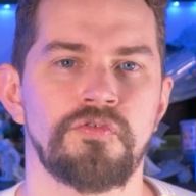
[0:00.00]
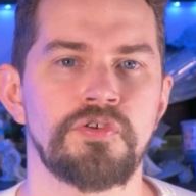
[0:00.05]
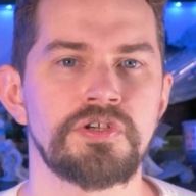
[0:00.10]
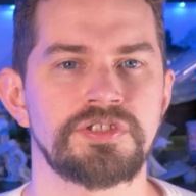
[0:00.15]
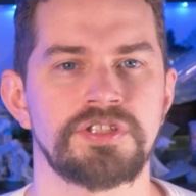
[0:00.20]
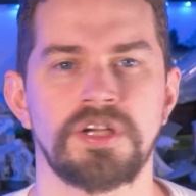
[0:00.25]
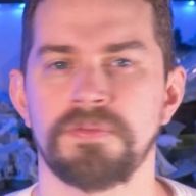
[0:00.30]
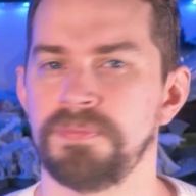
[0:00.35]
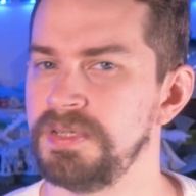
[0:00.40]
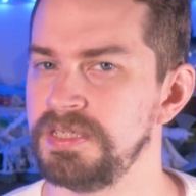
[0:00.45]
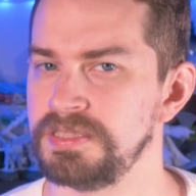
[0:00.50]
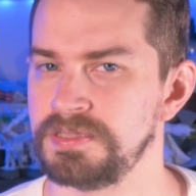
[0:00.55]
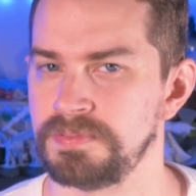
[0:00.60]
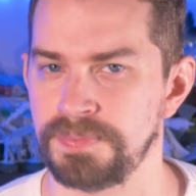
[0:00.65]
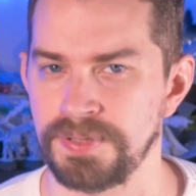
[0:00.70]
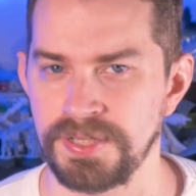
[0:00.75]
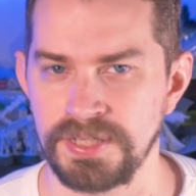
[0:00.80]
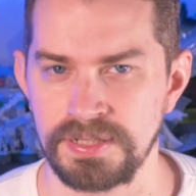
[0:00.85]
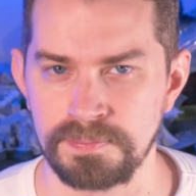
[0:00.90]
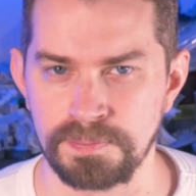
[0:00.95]
First up is
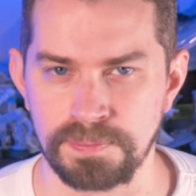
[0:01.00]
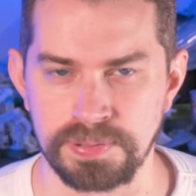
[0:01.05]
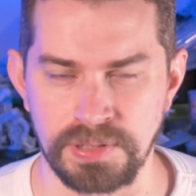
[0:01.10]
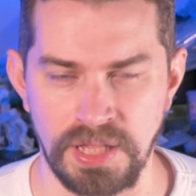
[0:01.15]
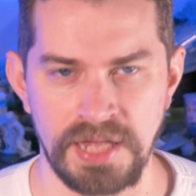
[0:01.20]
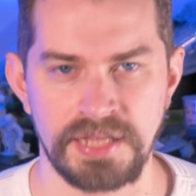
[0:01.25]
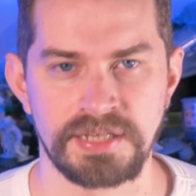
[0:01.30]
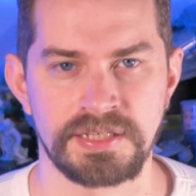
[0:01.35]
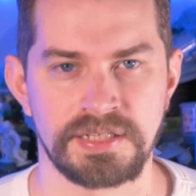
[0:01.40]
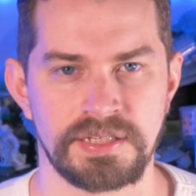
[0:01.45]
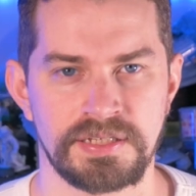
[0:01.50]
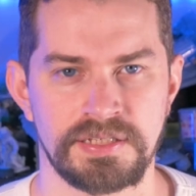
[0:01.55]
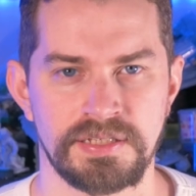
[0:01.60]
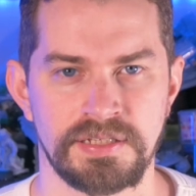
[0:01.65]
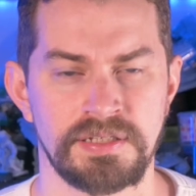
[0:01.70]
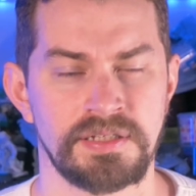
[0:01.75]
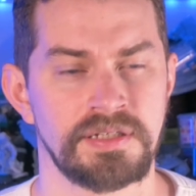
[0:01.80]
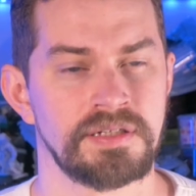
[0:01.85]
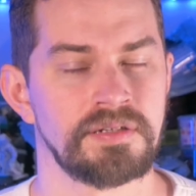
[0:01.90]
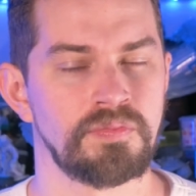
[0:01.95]
being blinded.
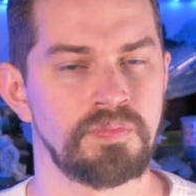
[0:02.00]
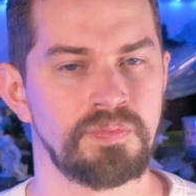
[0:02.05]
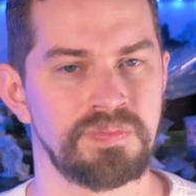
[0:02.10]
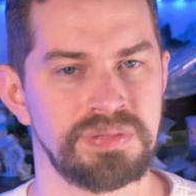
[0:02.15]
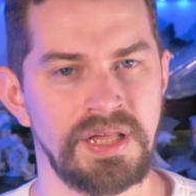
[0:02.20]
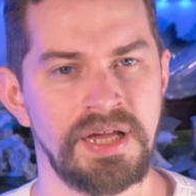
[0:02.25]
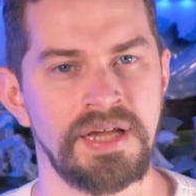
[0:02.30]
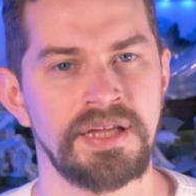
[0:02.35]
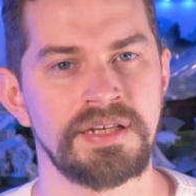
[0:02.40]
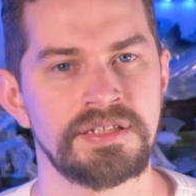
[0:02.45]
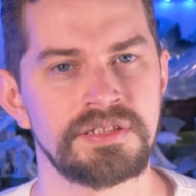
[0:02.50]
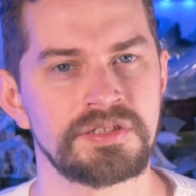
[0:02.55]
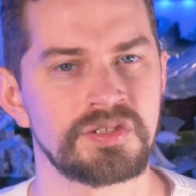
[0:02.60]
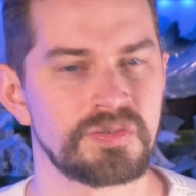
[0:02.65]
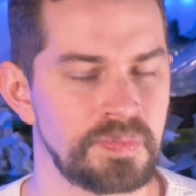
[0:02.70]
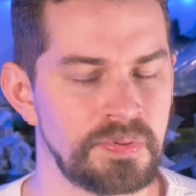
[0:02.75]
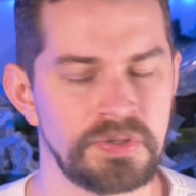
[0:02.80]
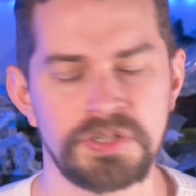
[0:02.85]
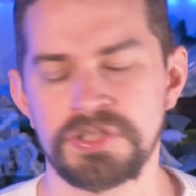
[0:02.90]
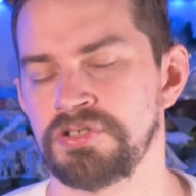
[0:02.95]
Blind is
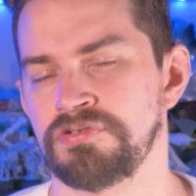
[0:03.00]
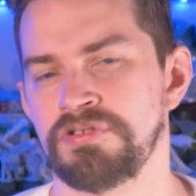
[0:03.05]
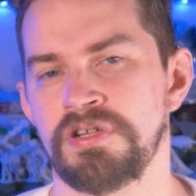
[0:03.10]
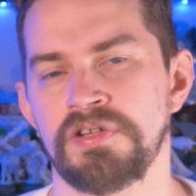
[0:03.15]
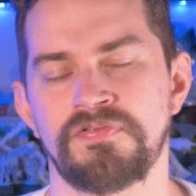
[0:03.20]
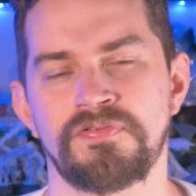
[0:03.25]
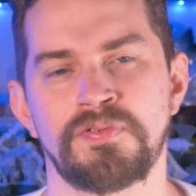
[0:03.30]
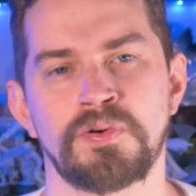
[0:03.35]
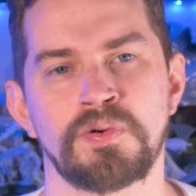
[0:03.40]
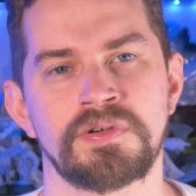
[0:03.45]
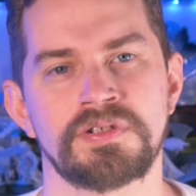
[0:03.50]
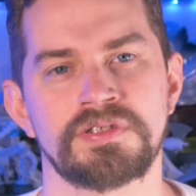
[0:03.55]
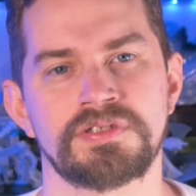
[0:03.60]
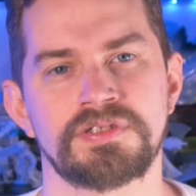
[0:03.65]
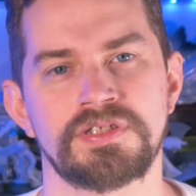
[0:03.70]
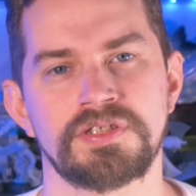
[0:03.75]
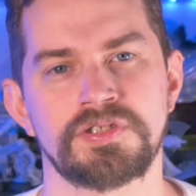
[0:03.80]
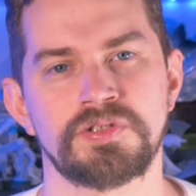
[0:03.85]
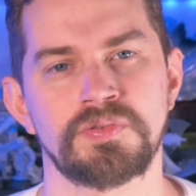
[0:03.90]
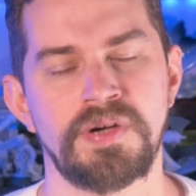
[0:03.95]
a pretty straightforward
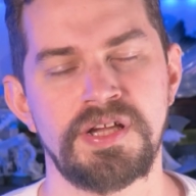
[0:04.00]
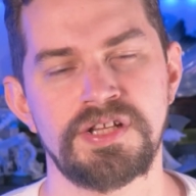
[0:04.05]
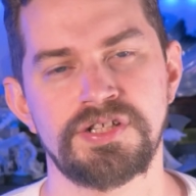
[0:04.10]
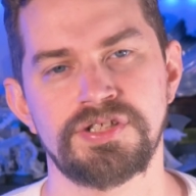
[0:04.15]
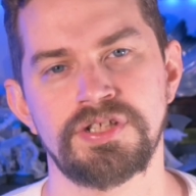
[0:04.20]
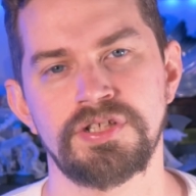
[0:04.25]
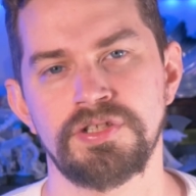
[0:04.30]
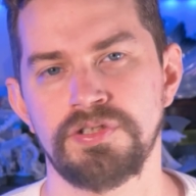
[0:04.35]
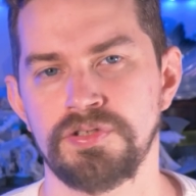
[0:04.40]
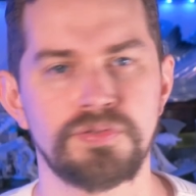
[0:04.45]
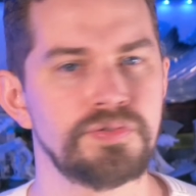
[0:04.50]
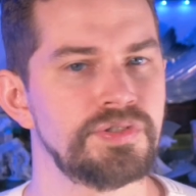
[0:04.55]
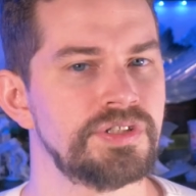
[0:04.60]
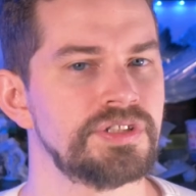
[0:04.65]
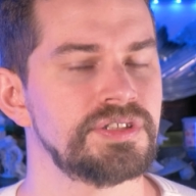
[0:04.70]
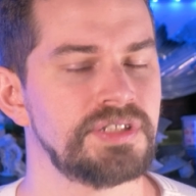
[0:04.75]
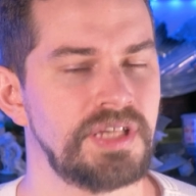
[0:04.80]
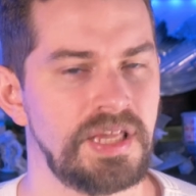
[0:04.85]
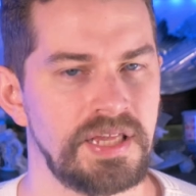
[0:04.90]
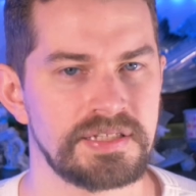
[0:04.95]
situation. You
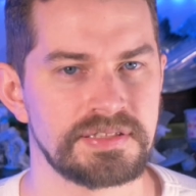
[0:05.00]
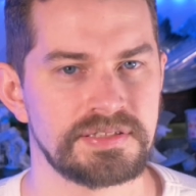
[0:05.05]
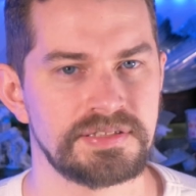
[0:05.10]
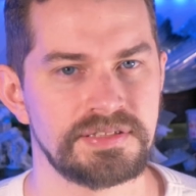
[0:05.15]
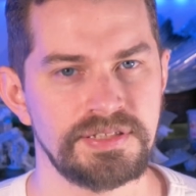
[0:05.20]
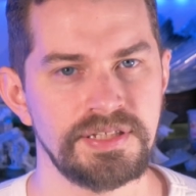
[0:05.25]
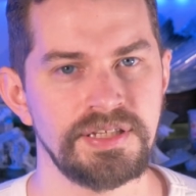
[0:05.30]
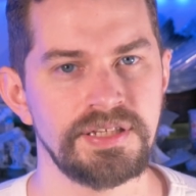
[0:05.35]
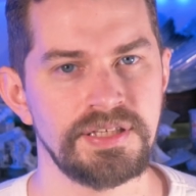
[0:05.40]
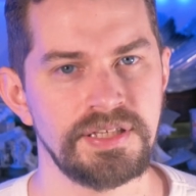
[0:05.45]
just can't see